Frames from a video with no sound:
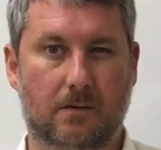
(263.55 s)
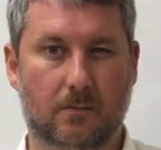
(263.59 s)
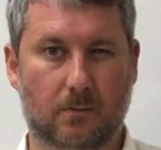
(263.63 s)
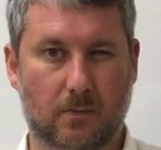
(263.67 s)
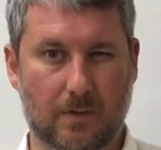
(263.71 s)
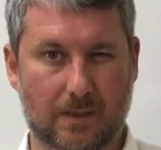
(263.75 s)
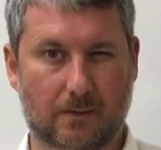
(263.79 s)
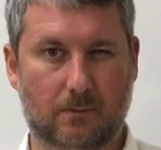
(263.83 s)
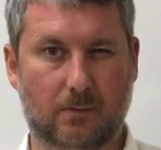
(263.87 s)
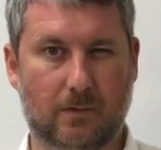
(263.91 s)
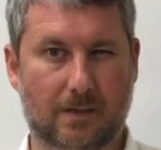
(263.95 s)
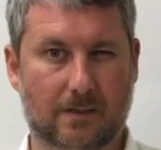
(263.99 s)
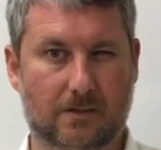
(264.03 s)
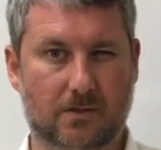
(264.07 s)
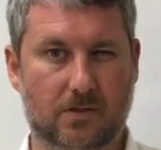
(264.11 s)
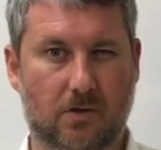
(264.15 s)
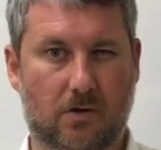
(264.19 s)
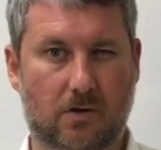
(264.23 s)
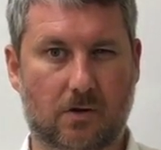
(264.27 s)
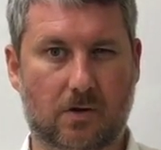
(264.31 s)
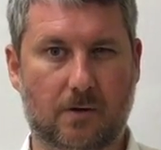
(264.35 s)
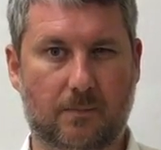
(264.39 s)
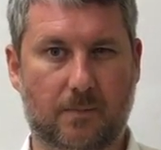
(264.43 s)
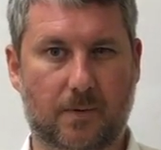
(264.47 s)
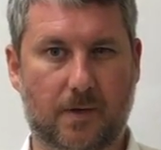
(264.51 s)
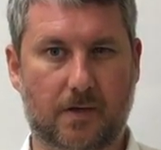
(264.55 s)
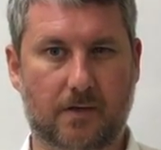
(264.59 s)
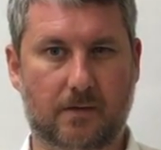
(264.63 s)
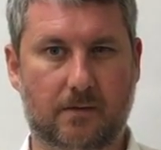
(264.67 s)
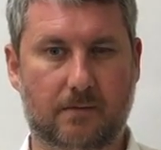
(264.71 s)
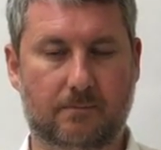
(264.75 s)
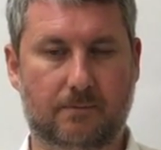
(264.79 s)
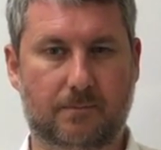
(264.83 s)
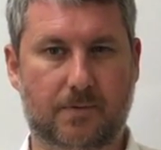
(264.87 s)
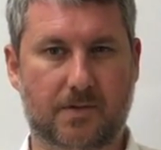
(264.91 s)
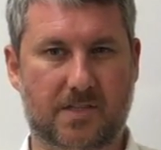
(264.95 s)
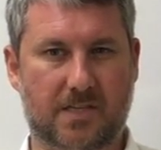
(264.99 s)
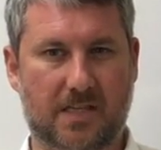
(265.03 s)
We'll talk
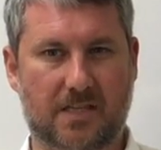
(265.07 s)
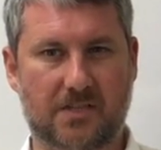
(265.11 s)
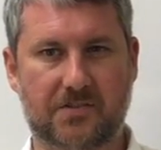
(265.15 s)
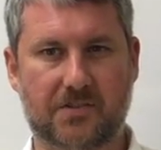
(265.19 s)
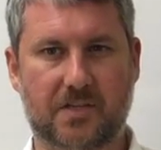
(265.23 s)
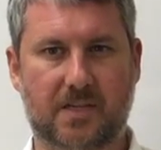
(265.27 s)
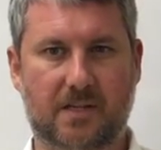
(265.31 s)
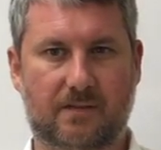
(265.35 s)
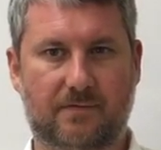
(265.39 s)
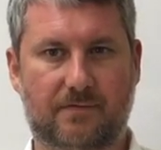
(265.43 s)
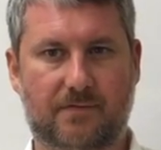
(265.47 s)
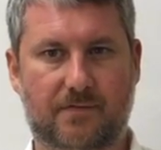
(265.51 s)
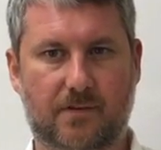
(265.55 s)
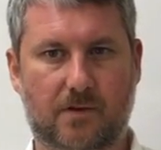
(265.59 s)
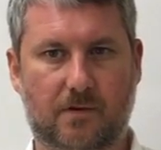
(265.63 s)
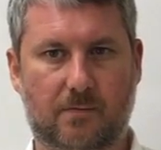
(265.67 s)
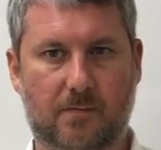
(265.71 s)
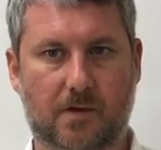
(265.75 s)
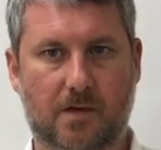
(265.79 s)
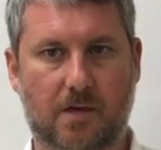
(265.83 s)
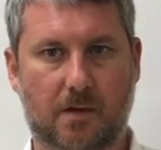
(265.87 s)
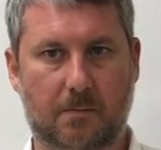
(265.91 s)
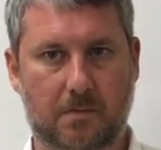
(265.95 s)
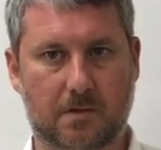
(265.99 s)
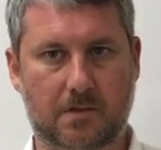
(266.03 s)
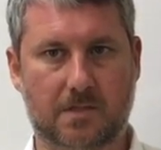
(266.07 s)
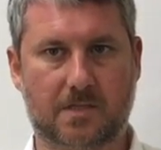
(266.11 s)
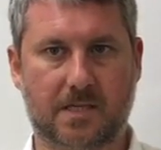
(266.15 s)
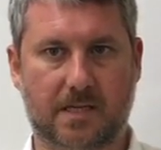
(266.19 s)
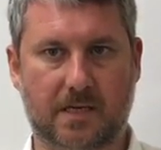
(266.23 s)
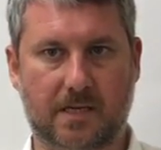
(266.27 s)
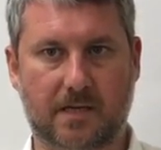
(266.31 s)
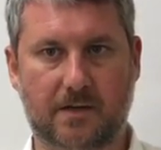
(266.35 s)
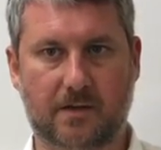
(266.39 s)
about positioning of thermocouples in